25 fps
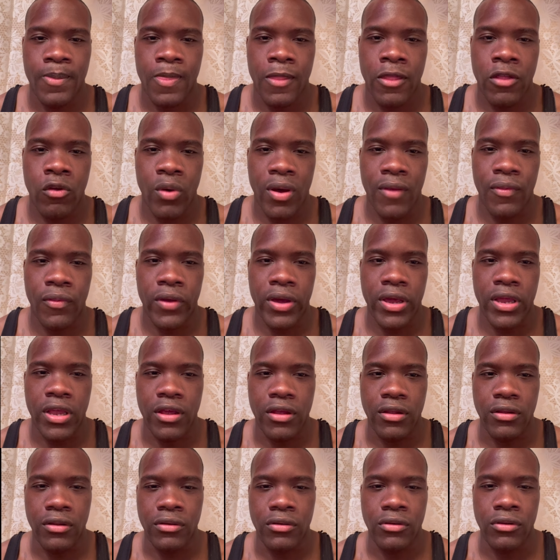to I think
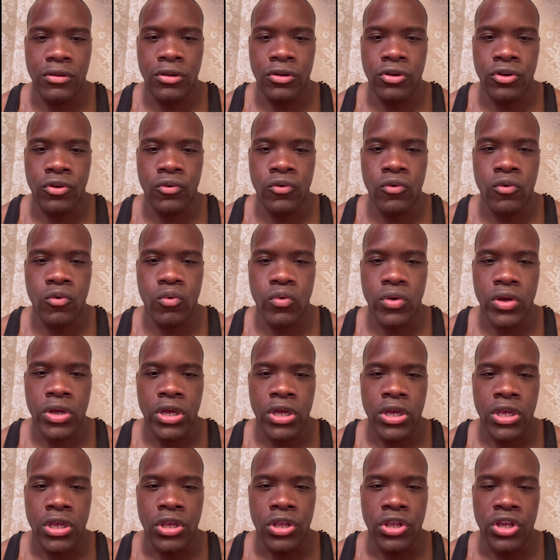he, dude,
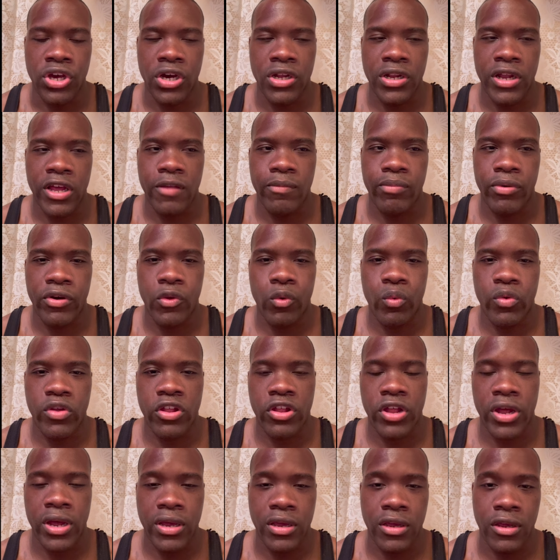Nigga Nate's brother was
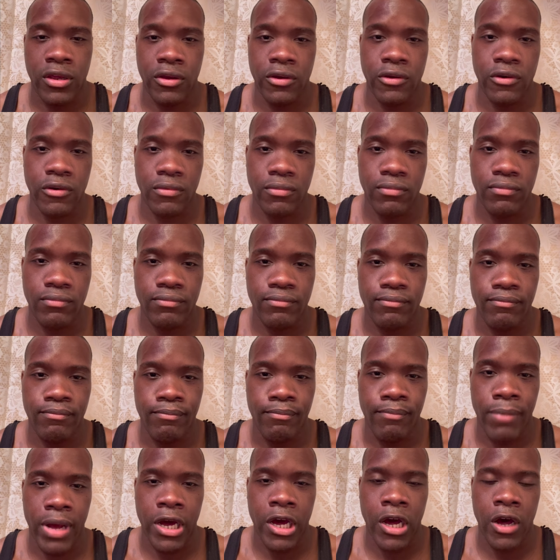shot and killed
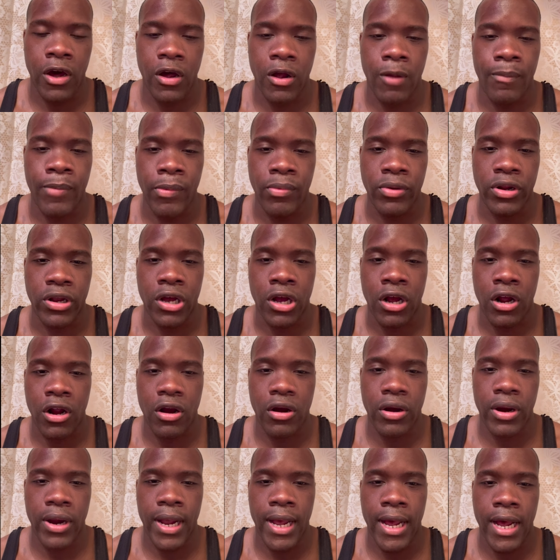by couple of people in the
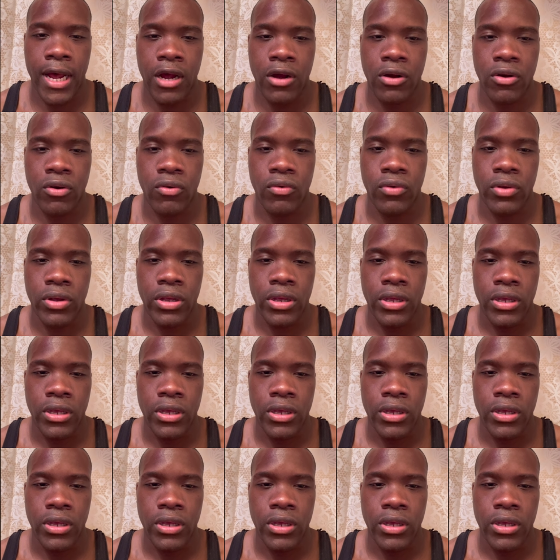car and how,